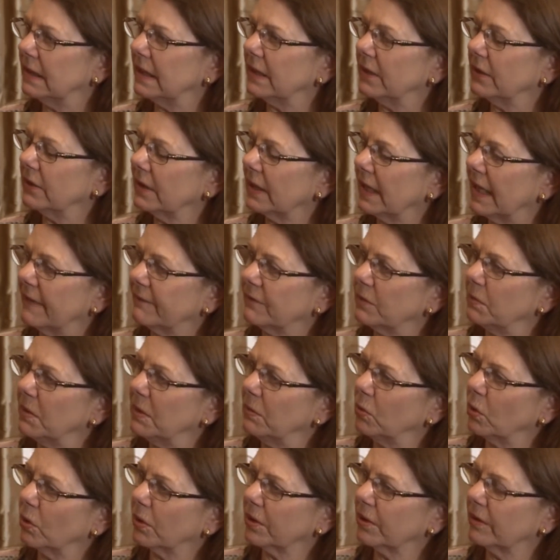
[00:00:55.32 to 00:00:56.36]
and you're going to have to be
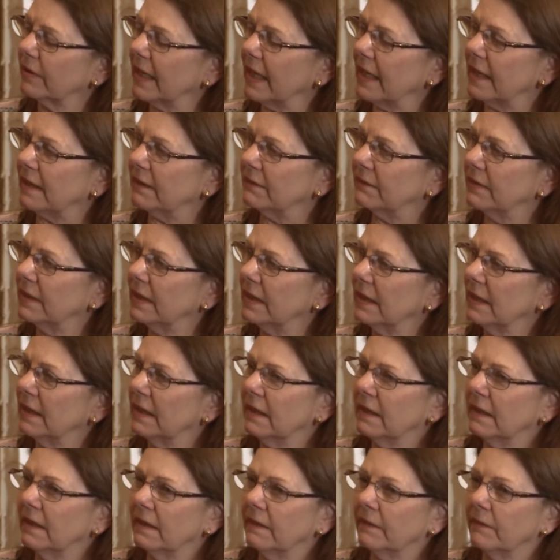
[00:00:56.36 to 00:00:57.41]
more creative.
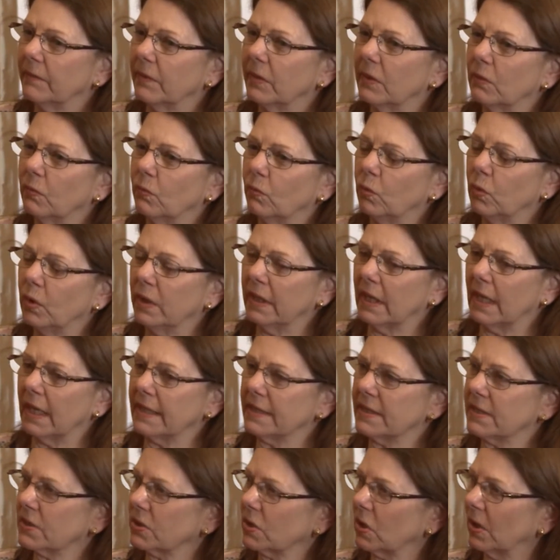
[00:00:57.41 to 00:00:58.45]
When I
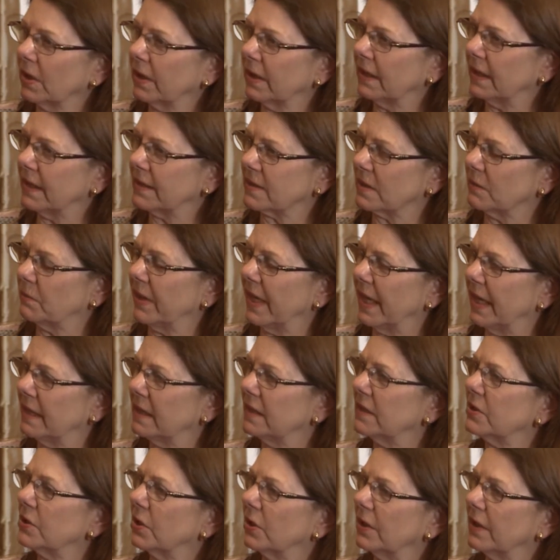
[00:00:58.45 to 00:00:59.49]
started as a
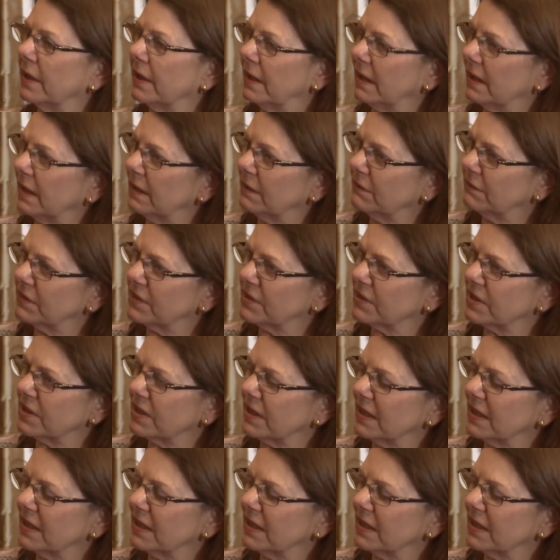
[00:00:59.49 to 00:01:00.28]
patent attorney, it was